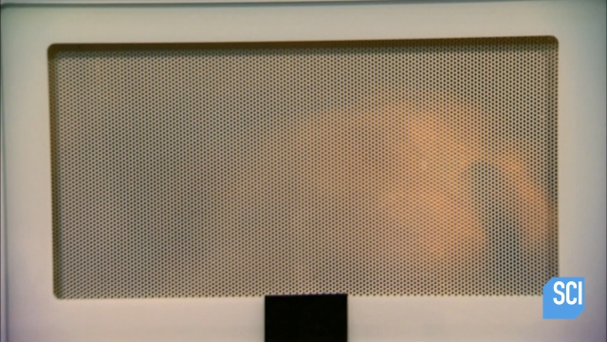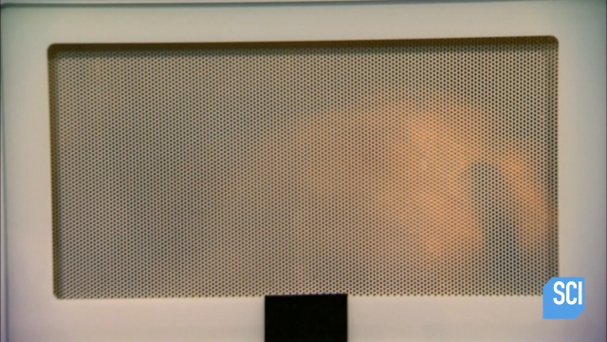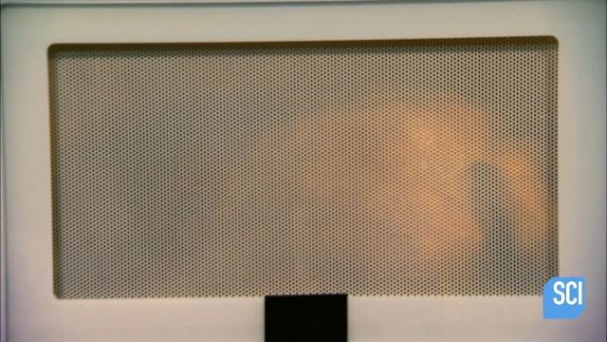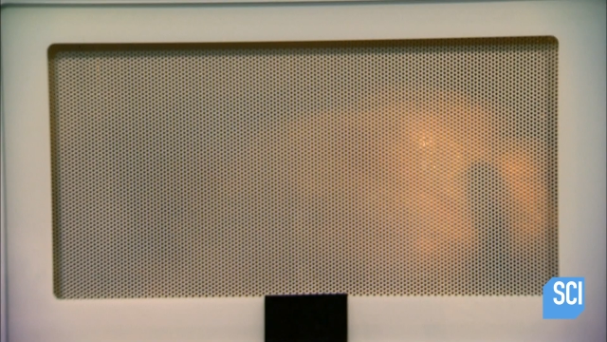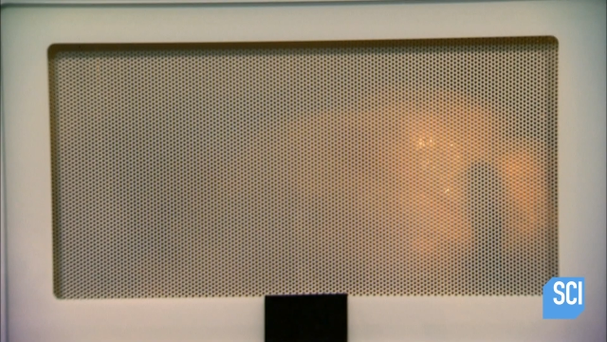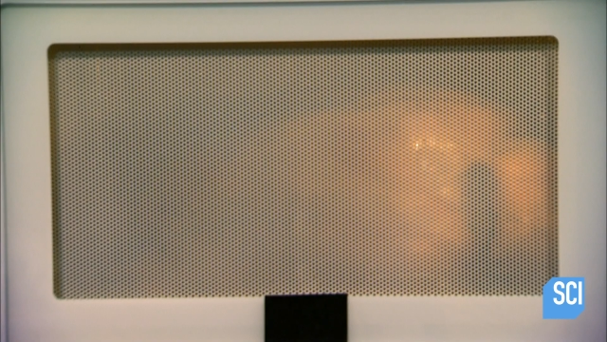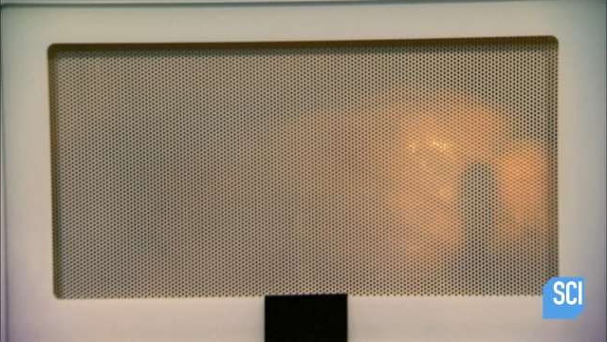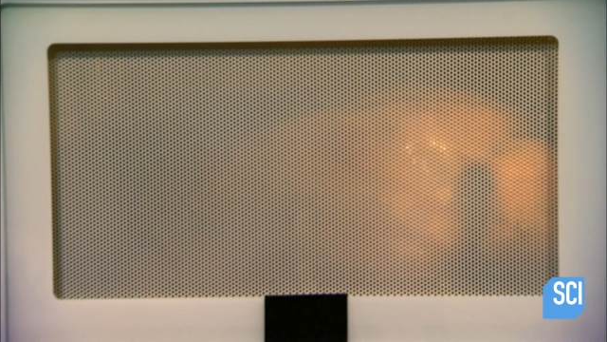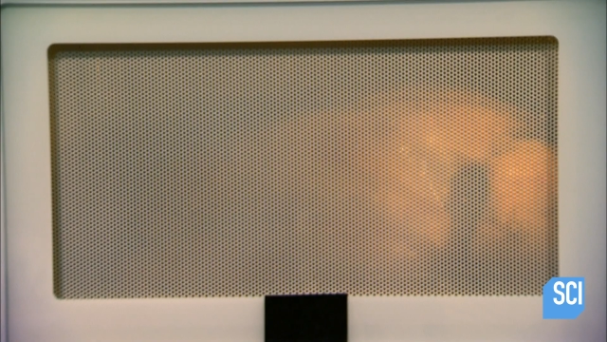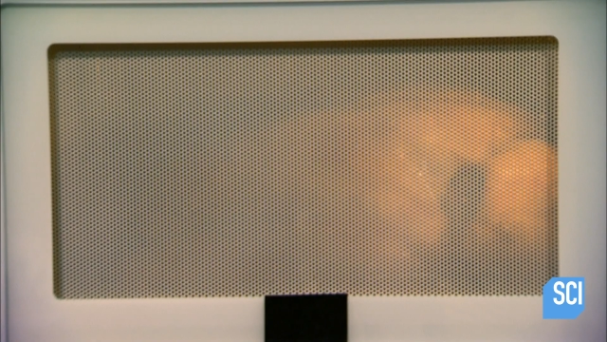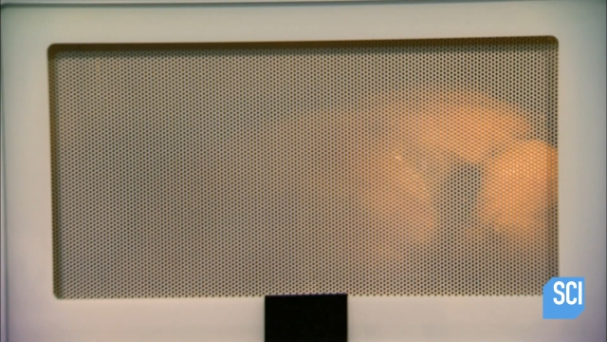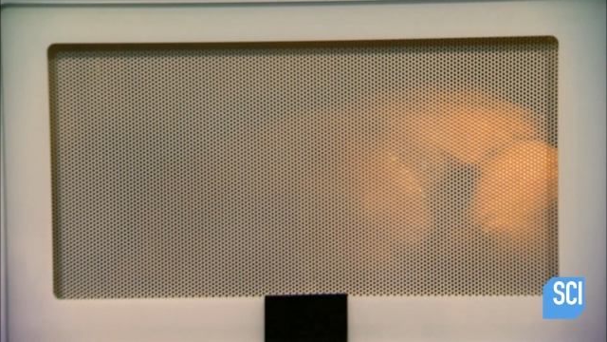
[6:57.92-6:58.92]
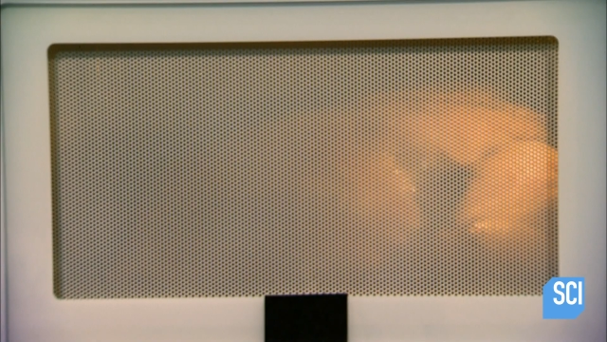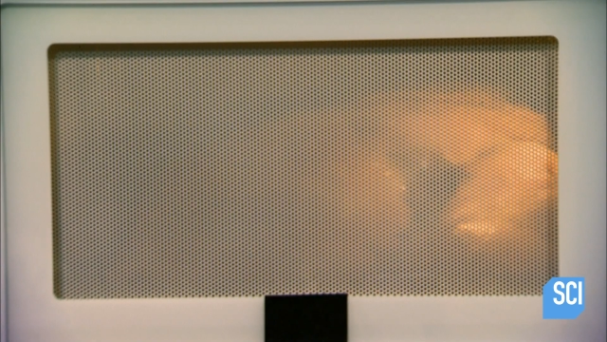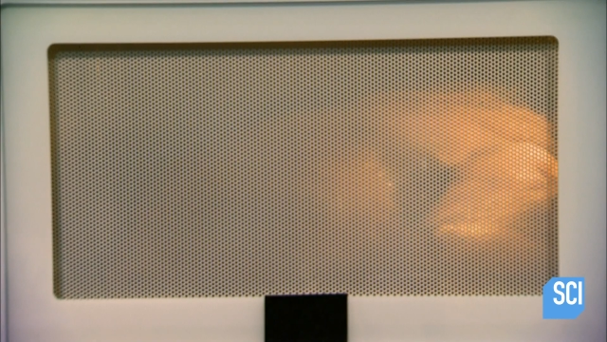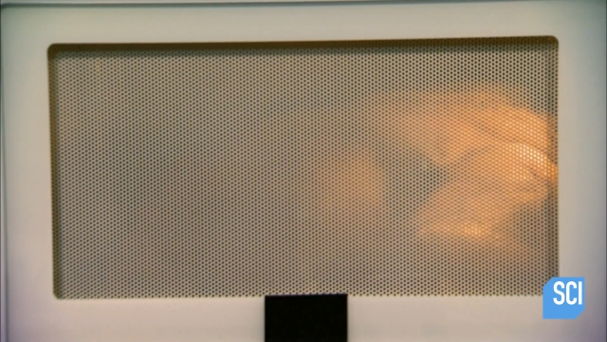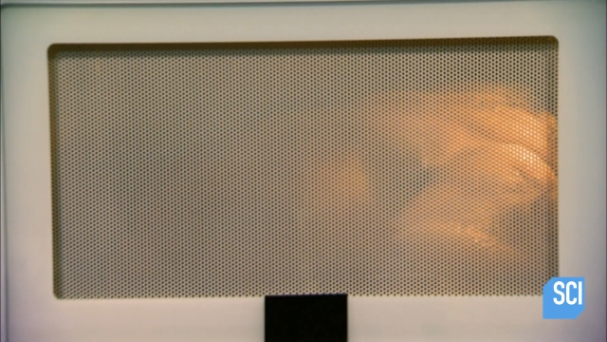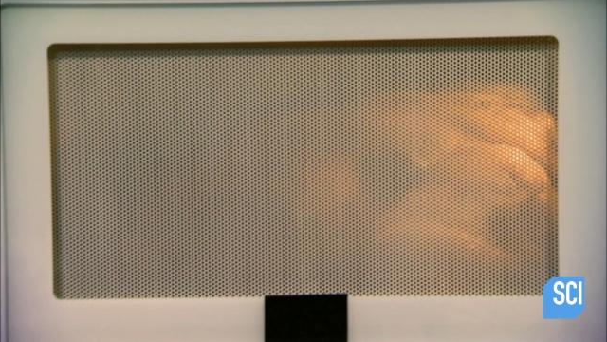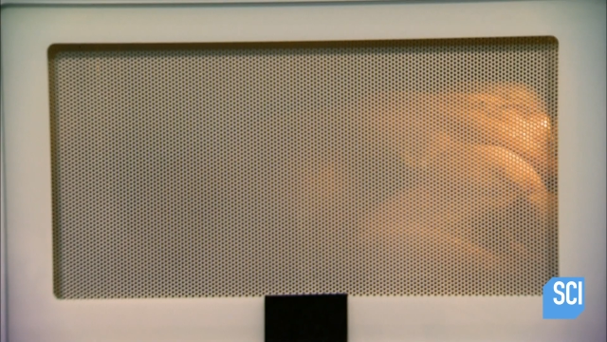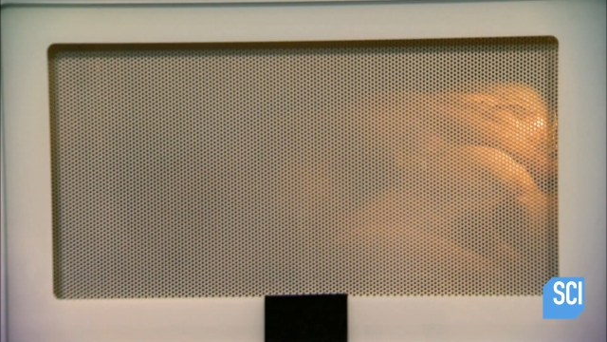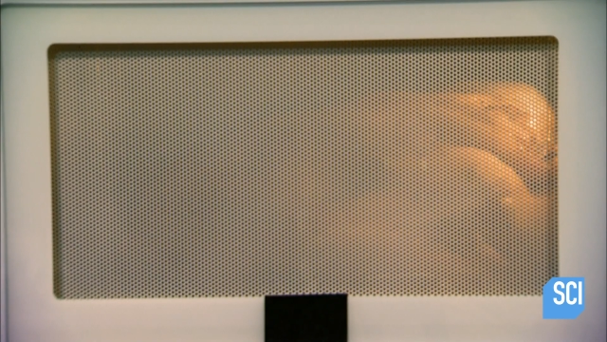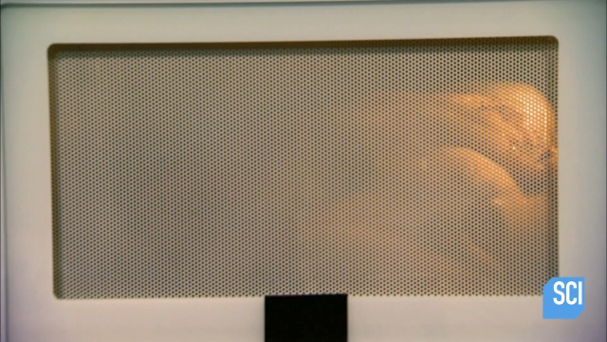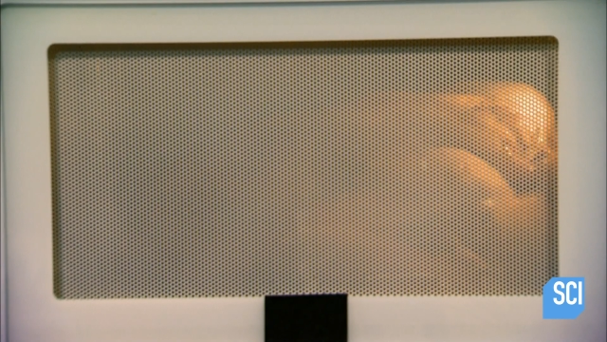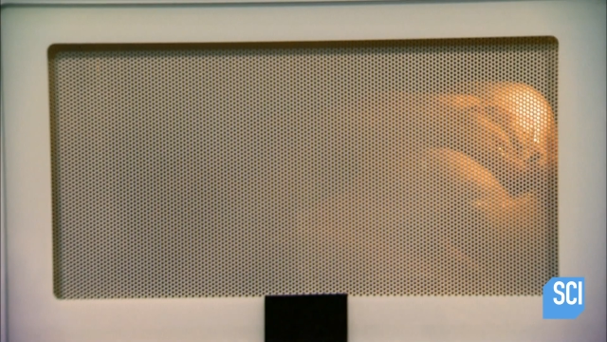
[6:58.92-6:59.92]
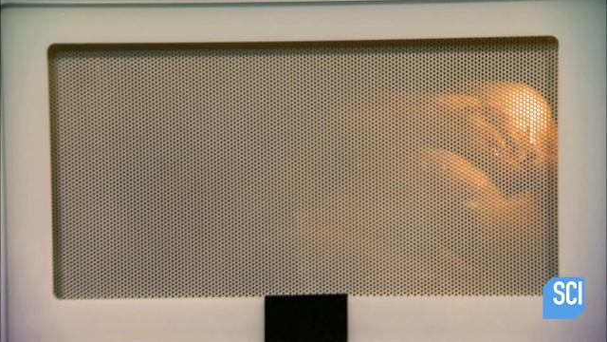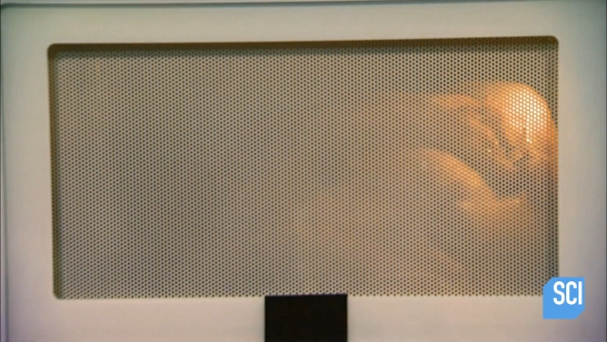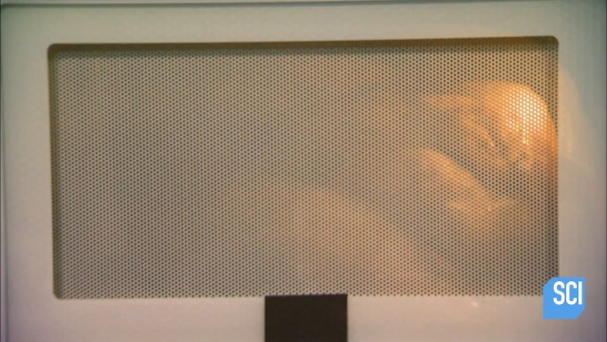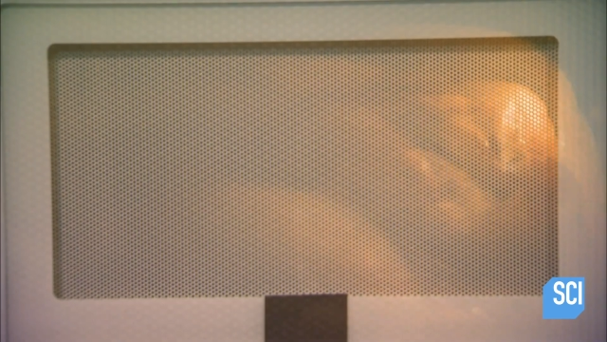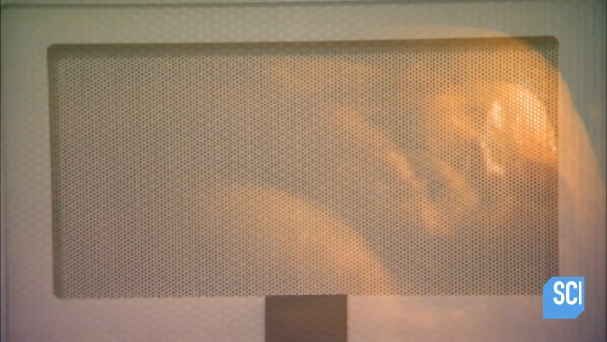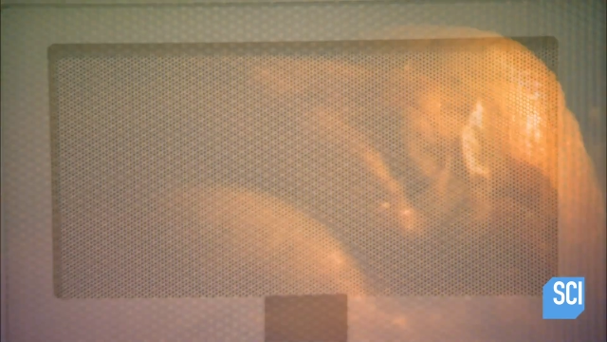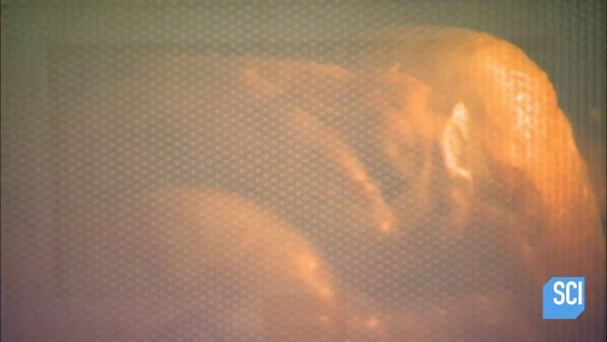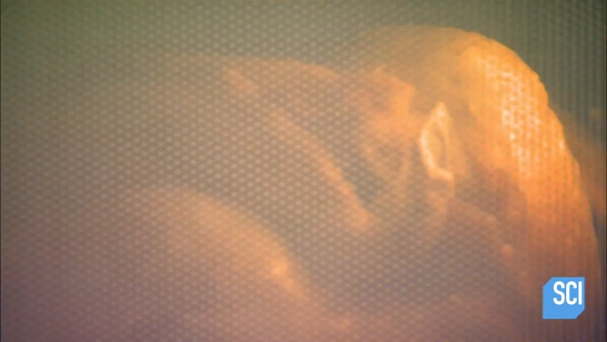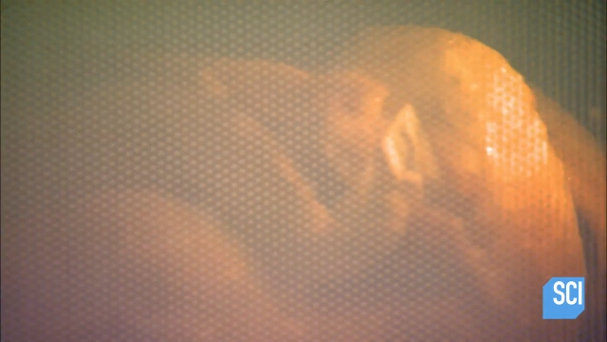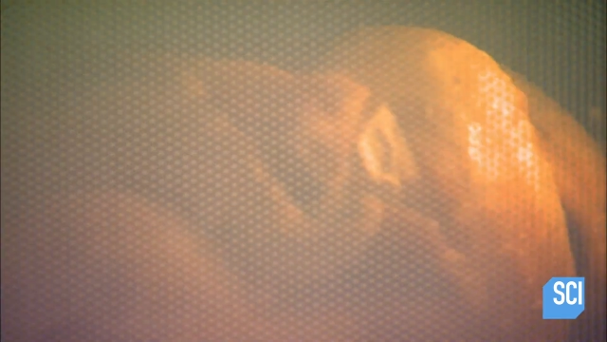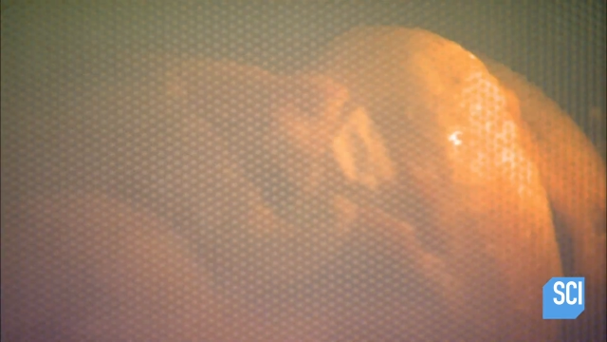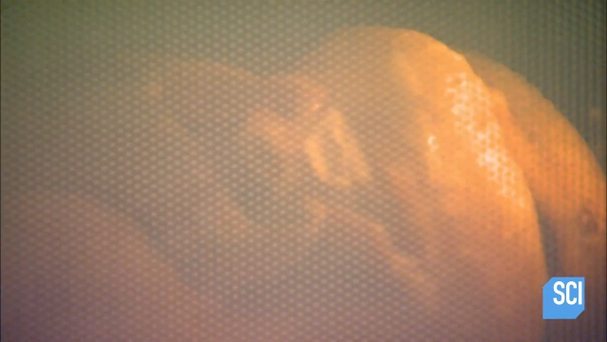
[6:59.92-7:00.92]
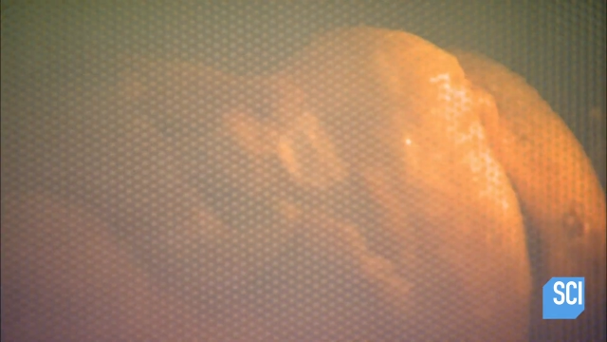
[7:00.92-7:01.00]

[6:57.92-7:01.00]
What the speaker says: No face is visible, so there are no lips to read.